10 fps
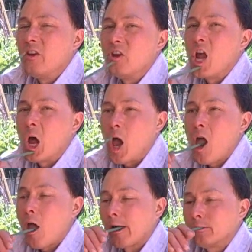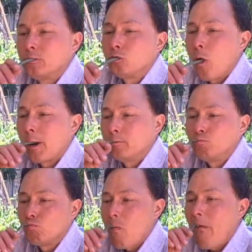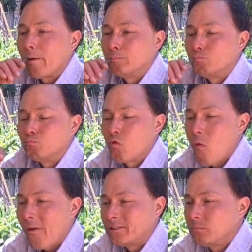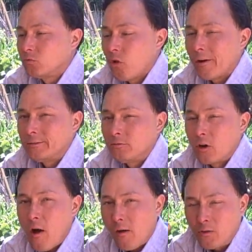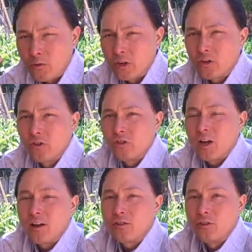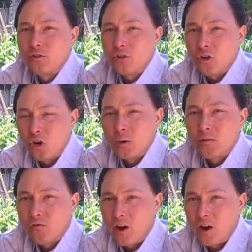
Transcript: of the year now. I always want to encourage you guys to use your herbs